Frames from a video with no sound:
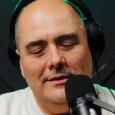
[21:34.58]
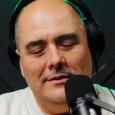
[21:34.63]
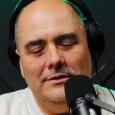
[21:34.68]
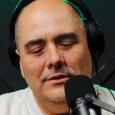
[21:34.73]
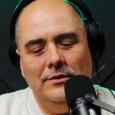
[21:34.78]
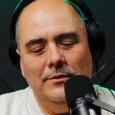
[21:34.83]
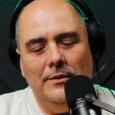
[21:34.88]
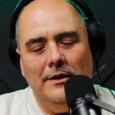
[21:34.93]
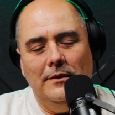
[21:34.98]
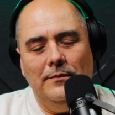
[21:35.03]

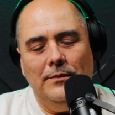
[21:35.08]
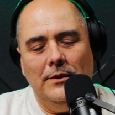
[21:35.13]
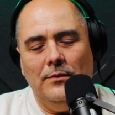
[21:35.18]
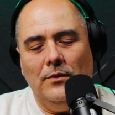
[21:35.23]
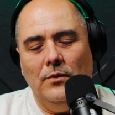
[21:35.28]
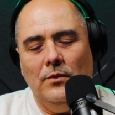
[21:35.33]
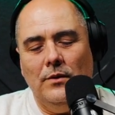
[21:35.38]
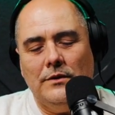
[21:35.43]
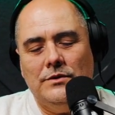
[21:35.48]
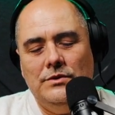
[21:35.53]
Too many
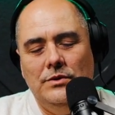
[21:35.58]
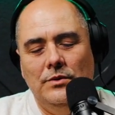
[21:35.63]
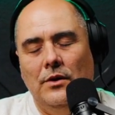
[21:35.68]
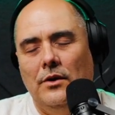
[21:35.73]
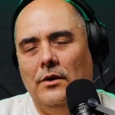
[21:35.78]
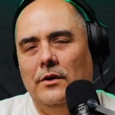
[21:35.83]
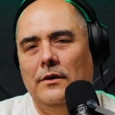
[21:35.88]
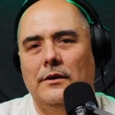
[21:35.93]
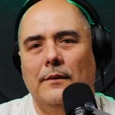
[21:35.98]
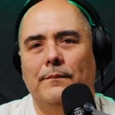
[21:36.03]
people work too
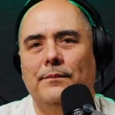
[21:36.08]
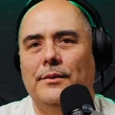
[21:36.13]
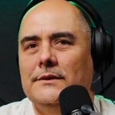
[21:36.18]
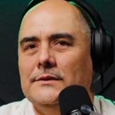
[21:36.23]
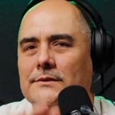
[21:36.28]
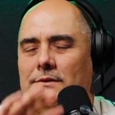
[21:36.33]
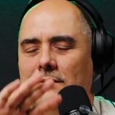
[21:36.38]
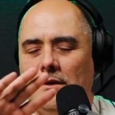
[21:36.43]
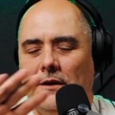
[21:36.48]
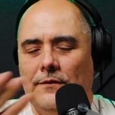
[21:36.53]
hard and they
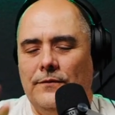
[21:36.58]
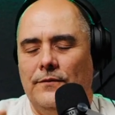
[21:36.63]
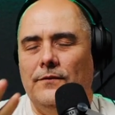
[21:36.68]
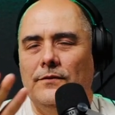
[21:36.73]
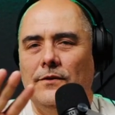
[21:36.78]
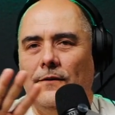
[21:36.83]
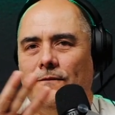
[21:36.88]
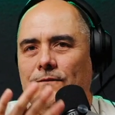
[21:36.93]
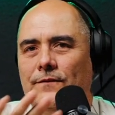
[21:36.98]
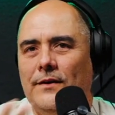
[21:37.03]
put
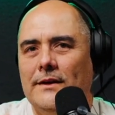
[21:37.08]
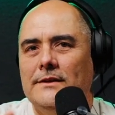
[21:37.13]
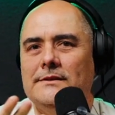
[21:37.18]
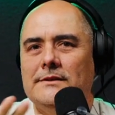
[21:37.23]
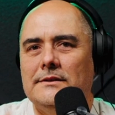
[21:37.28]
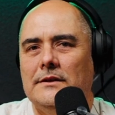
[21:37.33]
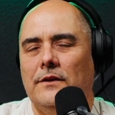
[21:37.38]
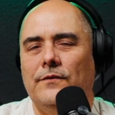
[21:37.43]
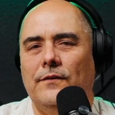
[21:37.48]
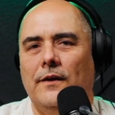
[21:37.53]
the fun
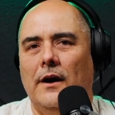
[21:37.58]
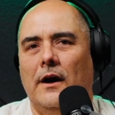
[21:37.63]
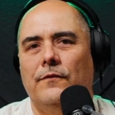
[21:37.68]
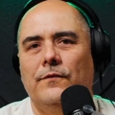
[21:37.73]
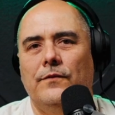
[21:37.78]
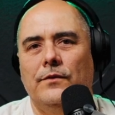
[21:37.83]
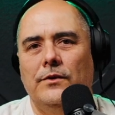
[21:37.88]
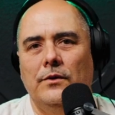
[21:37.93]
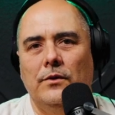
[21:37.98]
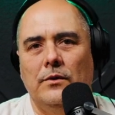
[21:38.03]
stuff
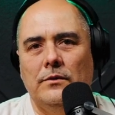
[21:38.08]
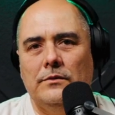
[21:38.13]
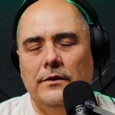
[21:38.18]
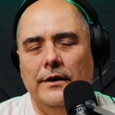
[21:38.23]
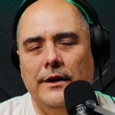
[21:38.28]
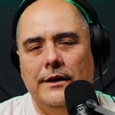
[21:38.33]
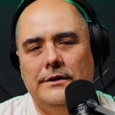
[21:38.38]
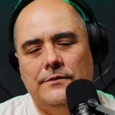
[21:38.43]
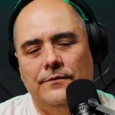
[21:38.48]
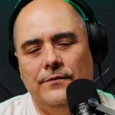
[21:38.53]
off for the older
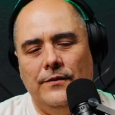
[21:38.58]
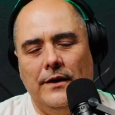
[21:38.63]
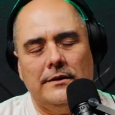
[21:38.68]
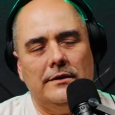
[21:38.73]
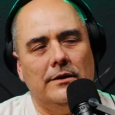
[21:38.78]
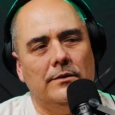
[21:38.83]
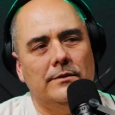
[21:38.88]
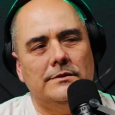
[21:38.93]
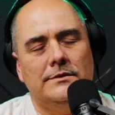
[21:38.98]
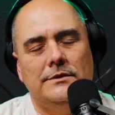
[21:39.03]
age. In
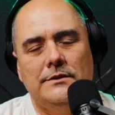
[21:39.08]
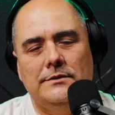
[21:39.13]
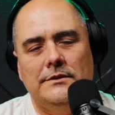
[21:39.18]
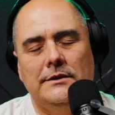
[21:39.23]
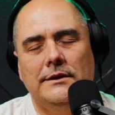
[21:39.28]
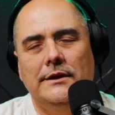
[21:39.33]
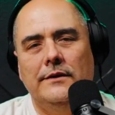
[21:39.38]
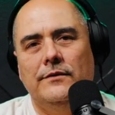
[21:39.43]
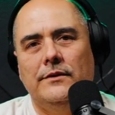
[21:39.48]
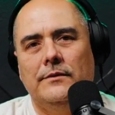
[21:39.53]
fact, I was
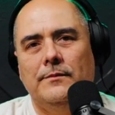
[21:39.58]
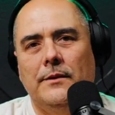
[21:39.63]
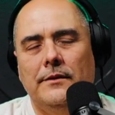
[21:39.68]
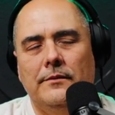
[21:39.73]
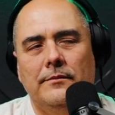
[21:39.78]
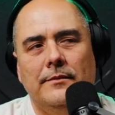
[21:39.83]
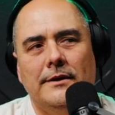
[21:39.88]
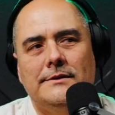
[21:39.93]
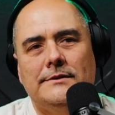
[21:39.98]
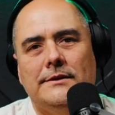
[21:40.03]
just leaving
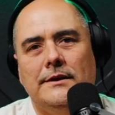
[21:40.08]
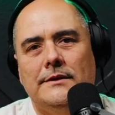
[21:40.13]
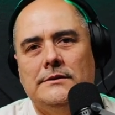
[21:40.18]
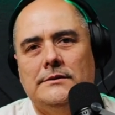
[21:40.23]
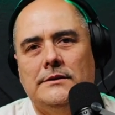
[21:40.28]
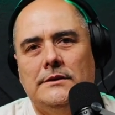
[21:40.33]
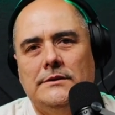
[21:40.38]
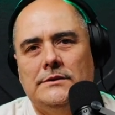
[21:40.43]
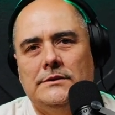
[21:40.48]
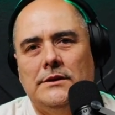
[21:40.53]
my
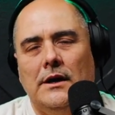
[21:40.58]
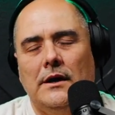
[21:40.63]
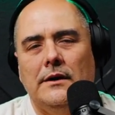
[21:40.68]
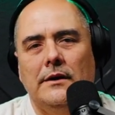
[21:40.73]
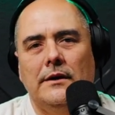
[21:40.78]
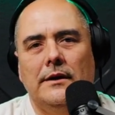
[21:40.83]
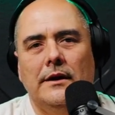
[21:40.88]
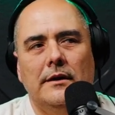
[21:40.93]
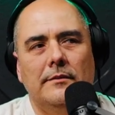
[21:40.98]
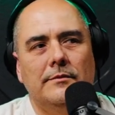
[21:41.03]
son's
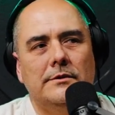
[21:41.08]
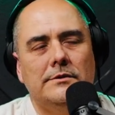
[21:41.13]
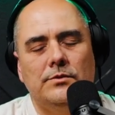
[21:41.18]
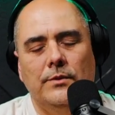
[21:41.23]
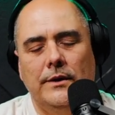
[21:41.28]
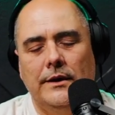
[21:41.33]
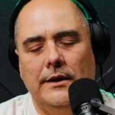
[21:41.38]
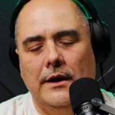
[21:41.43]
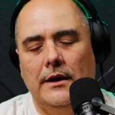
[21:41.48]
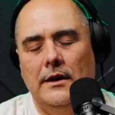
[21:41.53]
soccer game
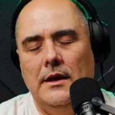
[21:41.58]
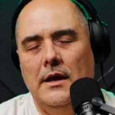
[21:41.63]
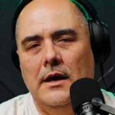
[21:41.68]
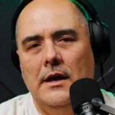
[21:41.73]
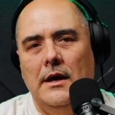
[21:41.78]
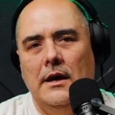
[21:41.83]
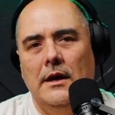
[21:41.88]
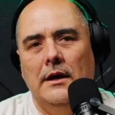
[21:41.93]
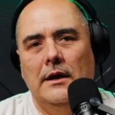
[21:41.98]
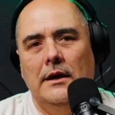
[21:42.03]
this weekend,
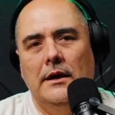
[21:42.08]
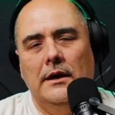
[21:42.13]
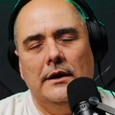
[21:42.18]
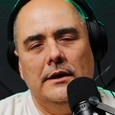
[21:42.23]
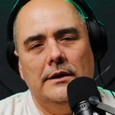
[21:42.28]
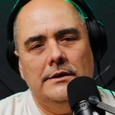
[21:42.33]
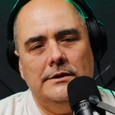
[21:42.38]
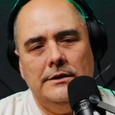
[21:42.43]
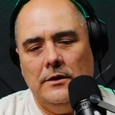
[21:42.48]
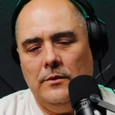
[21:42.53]

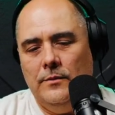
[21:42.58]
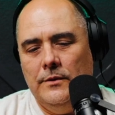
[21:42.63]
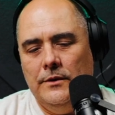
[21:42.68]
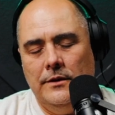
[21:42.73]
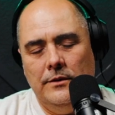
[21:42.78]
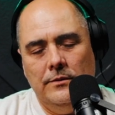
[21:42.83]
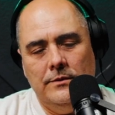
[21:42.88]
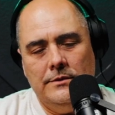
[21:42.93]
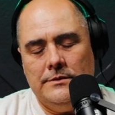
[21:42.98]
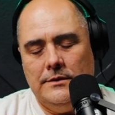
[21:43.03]
and a
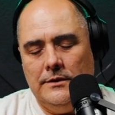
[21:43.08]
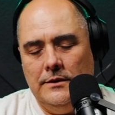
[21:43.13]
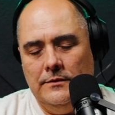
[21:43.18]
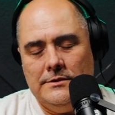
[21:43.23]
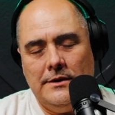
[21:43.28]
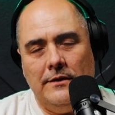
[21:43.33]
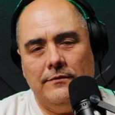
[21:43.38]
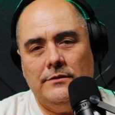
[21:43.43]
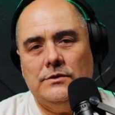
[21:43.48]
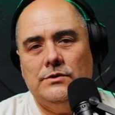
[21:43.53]
gentleman, he
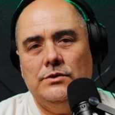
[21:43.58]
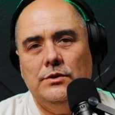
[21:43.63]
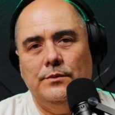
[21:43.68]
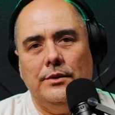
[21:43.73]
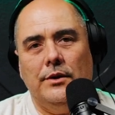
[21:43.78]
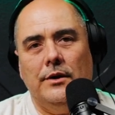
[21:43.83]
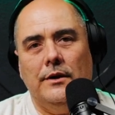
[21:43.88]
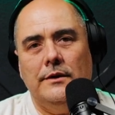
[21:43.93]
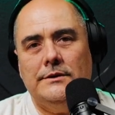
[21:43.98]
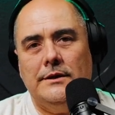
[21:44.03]
was having a
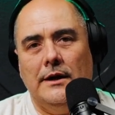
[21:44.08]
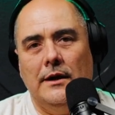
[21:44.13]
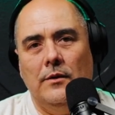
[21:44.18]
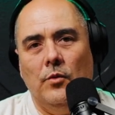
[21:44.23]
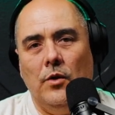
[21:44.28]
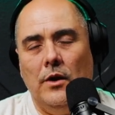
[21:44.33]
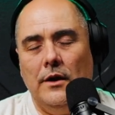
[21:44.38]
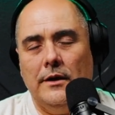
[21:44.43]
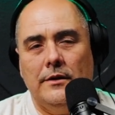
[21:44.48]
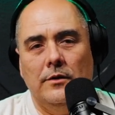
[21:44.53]
super hard
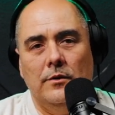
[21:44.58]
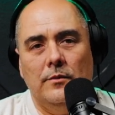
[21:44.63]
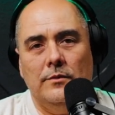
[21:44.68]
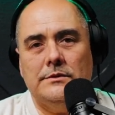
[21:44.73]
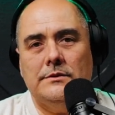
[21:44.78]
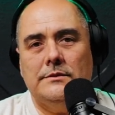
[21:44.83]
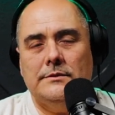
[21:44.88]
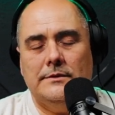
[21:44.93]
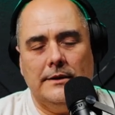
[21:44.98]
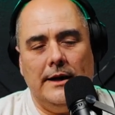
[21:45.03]
time walking,
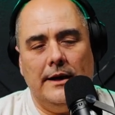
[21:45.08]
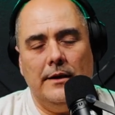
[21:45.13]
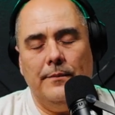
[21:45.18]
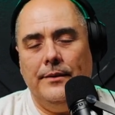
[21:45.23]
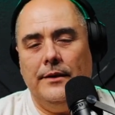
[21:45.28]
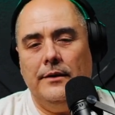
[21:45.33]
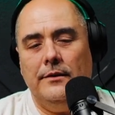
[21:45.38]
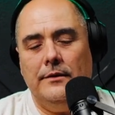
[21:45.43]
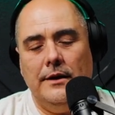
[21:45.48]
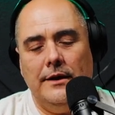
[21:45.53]
almost kind
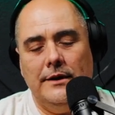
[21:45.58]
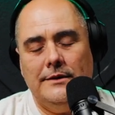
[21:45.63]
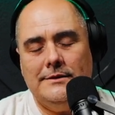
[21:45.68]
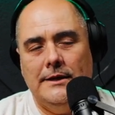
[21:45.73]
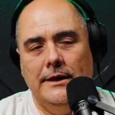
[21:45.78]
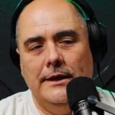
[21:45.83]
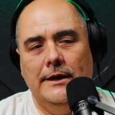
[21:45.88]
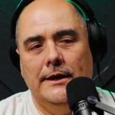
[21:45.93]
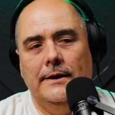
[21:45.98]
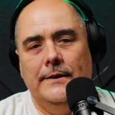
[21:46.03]
of paralyzed.